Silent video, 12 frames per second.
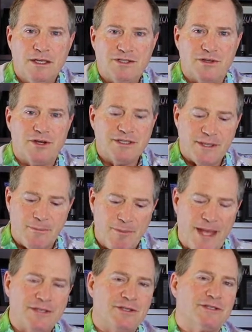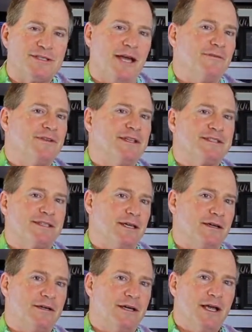So there's a mental toughness
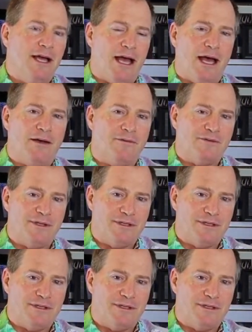here of